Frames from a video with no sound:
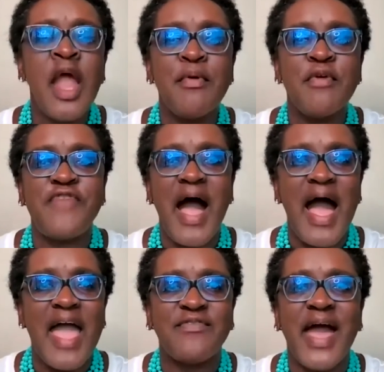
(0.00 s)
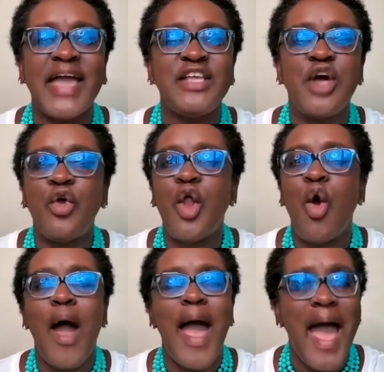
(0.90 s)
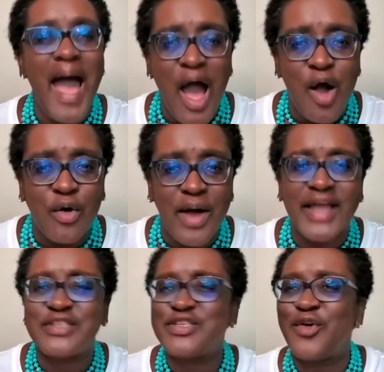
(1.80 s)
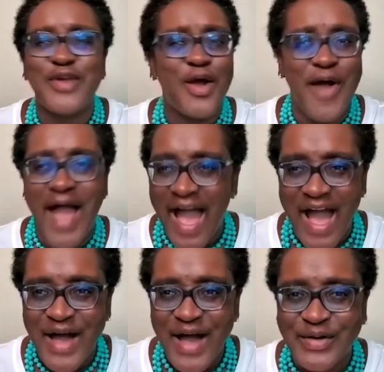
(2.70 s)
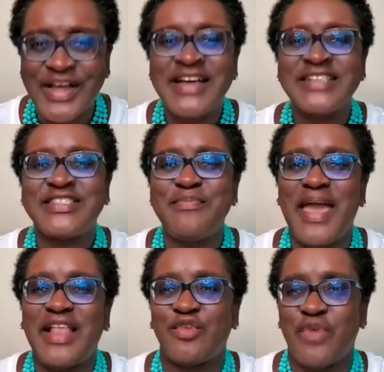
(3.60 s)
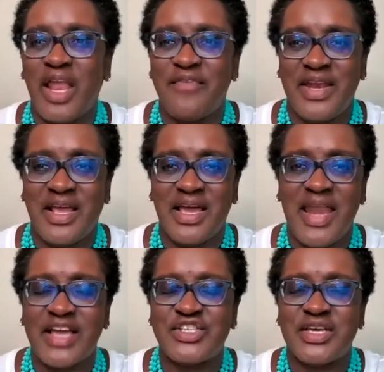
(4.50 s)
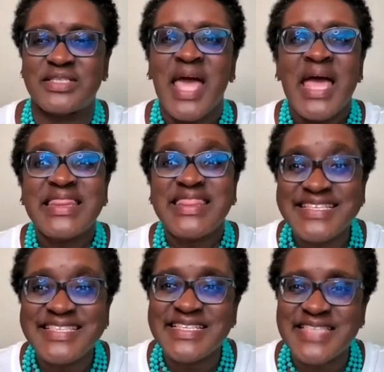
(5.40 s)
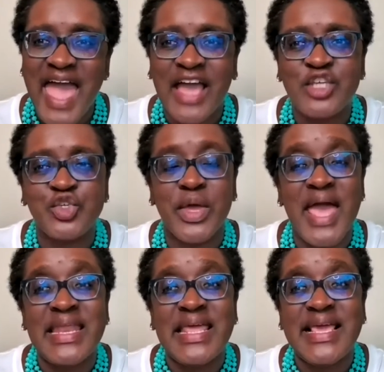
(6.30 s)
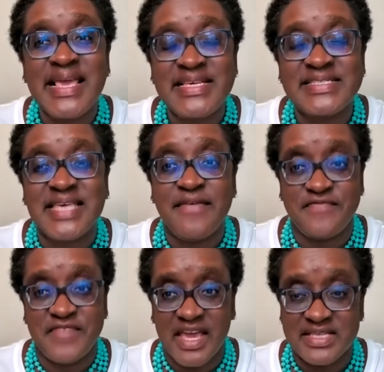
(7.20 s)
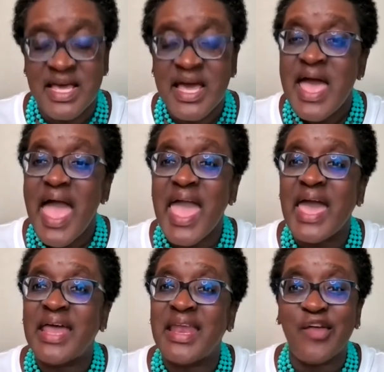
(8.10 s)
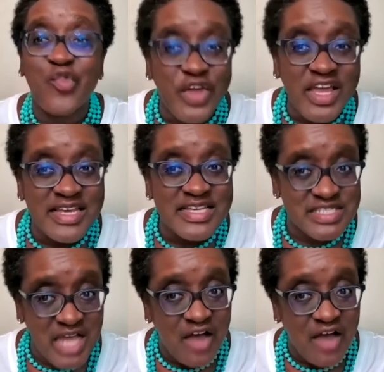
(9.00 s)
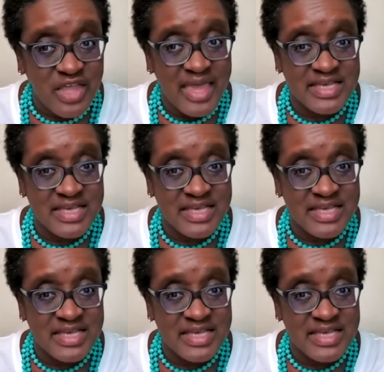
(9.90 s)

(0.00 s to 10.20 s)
Number five, I don't know how. I don't know how to make the relevant connections. This is actually an easy fix and a really soft